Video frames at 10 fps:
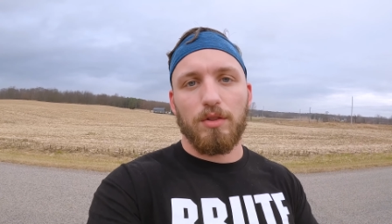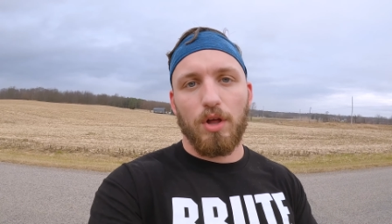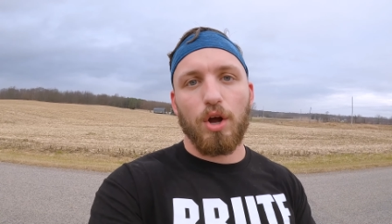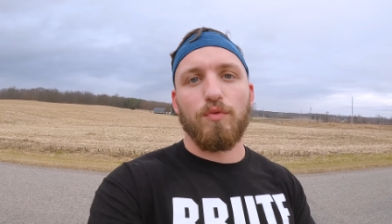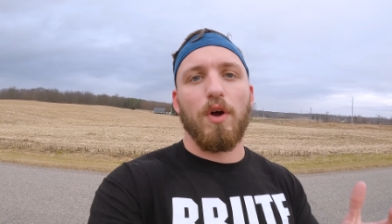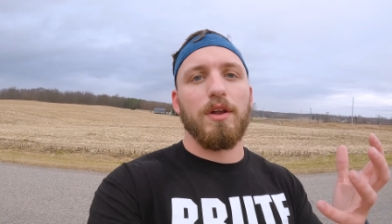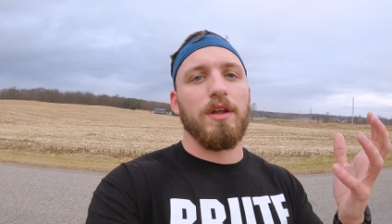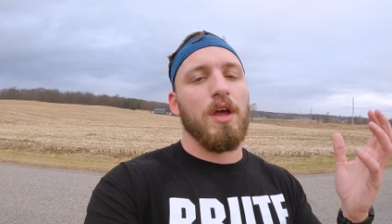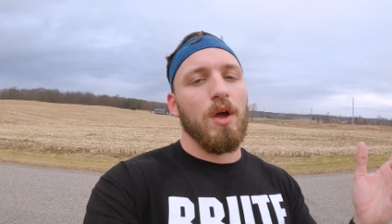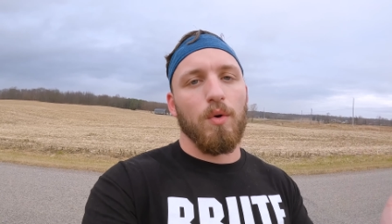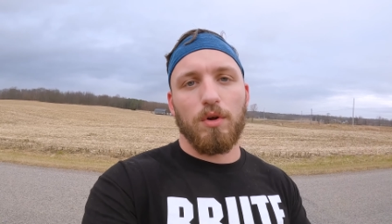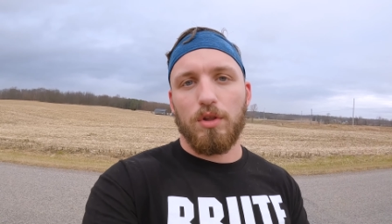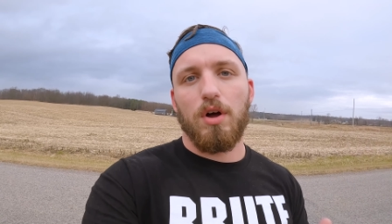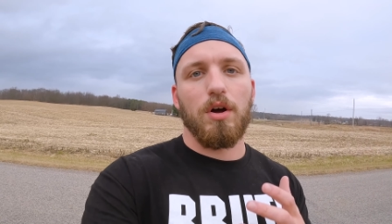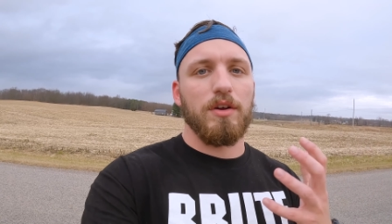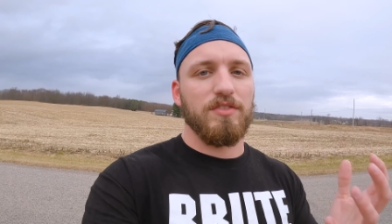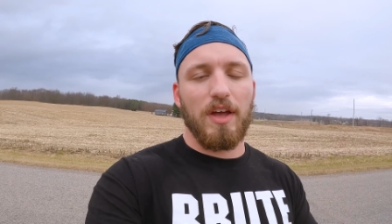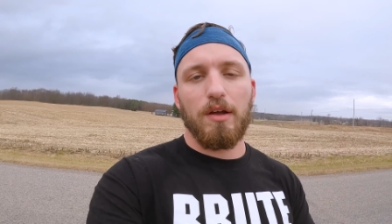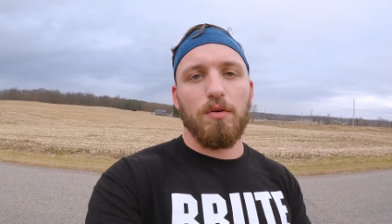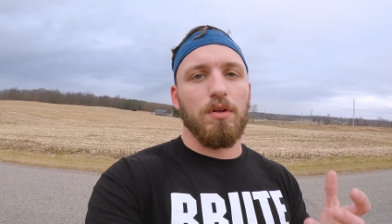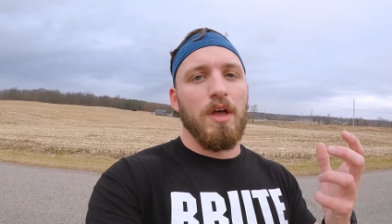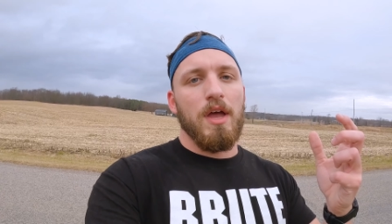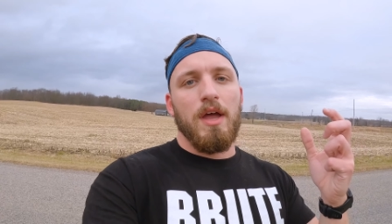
long run or long cycle